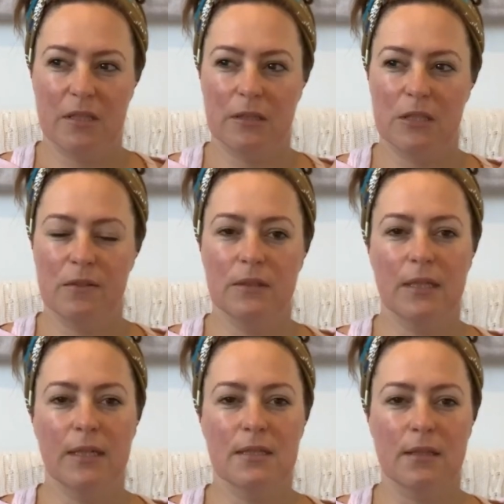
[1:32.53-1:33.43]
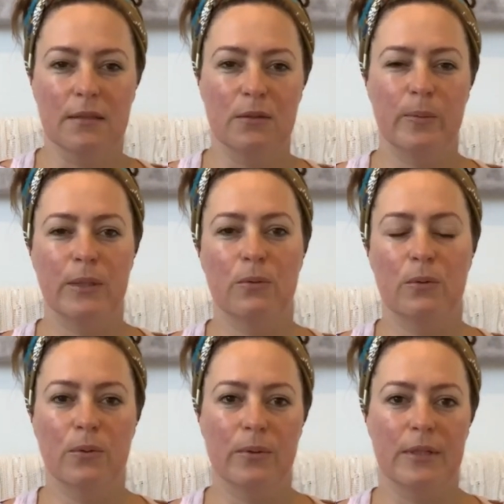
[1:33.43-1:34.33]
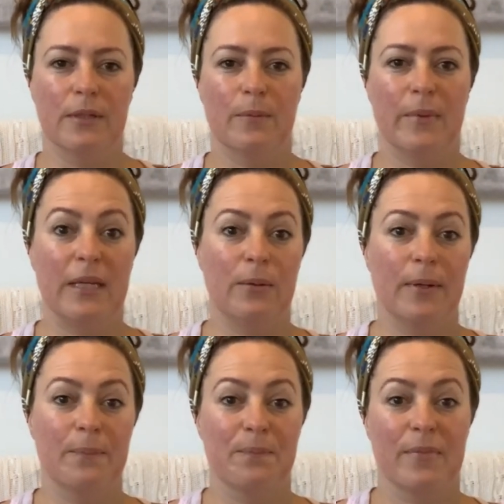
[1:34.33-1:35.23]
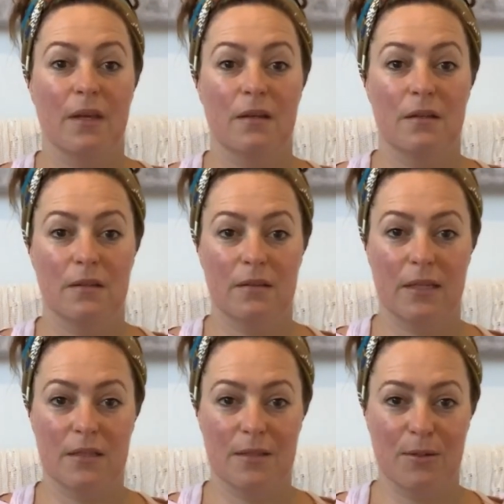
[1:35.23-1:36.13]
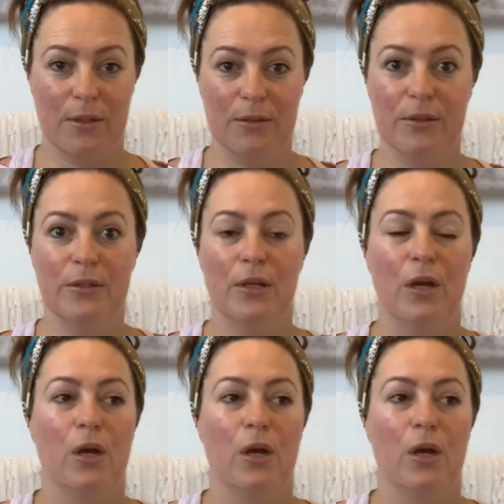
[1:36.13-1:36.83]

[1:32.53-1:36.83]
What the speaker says: I just feel like it's a little bit awkward. But anyway, that's a side note.